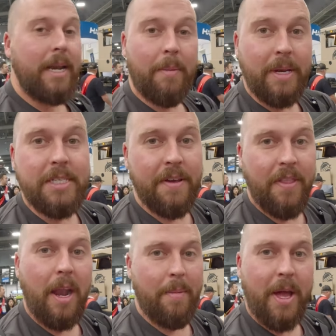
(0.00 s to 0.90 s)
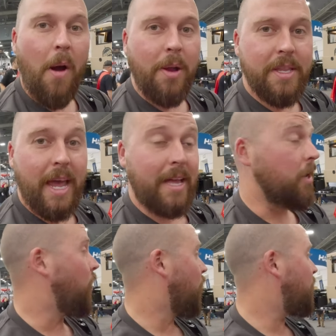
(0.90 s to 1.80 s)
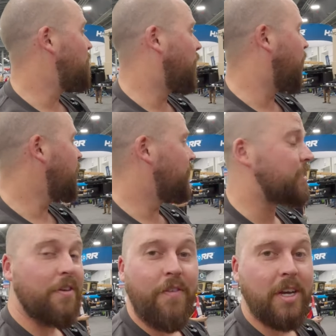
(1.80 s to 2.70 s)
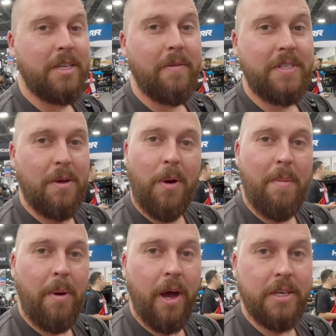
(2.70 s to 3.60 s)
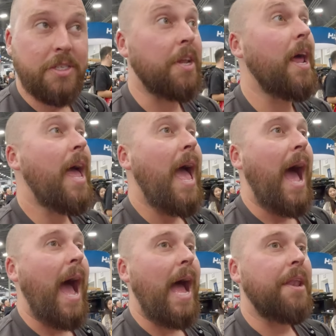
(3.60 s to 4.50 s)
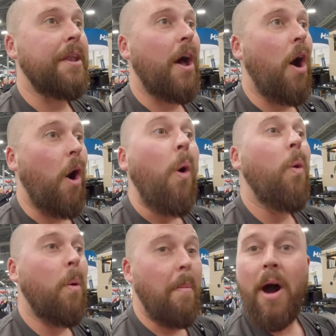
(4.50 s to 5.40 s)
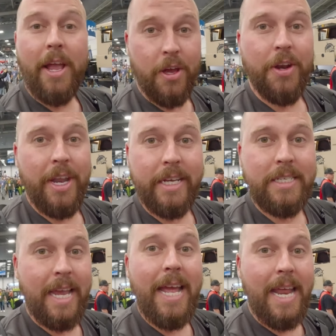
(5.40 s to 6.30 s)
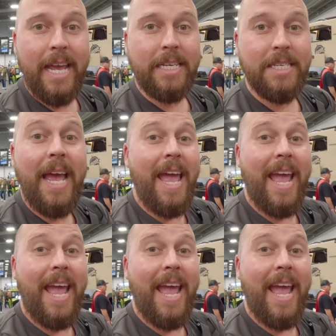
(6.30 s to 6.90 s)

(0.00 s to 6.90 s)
I'm going to see if they'll let me go and take a look, but it's the first time I've seen one in person, and oh my goodness, it is